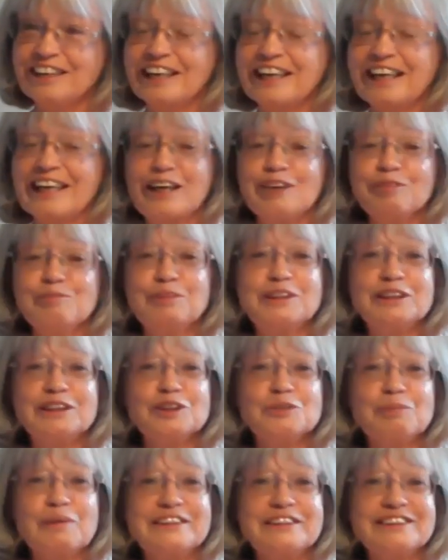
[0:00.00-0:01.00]
it gave me the
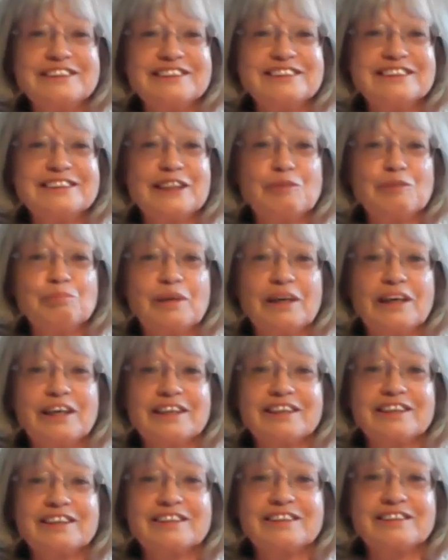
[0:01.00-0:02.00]
space to step
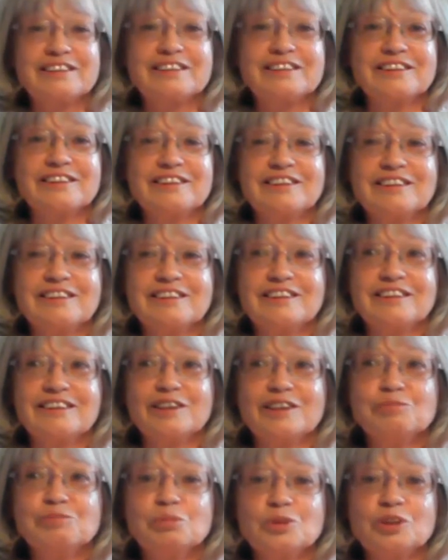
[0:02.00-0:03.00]
back
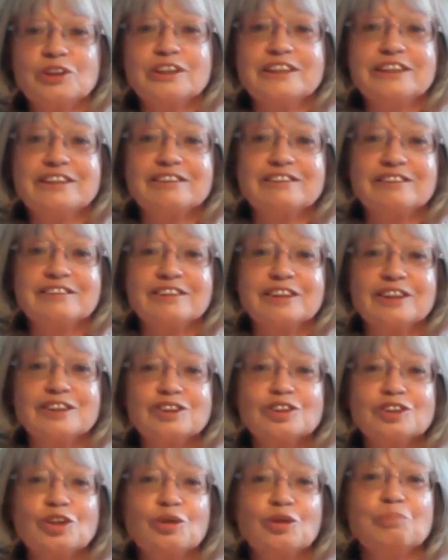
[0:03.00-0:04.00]
and breathe
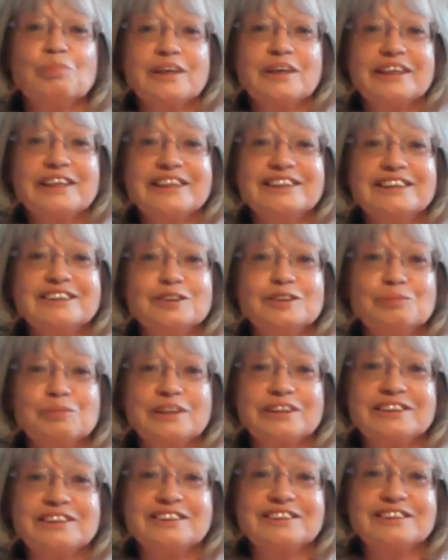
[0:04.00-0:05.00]
and not buy into
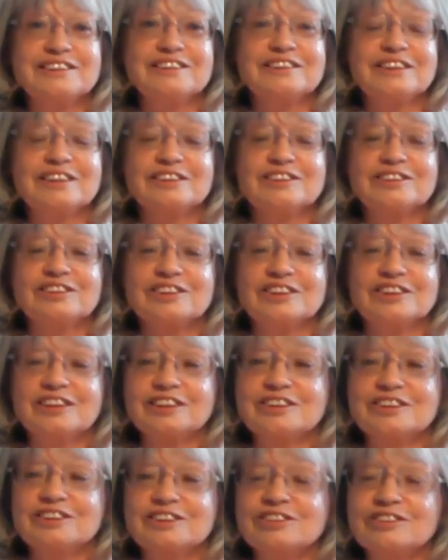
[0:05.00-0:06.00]
my sister's energy.
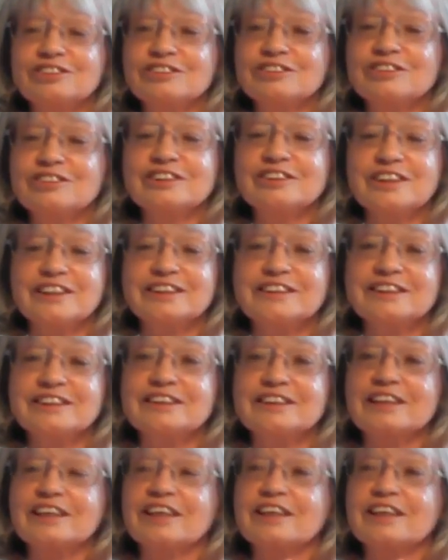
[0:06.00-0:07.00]
And as soon as I did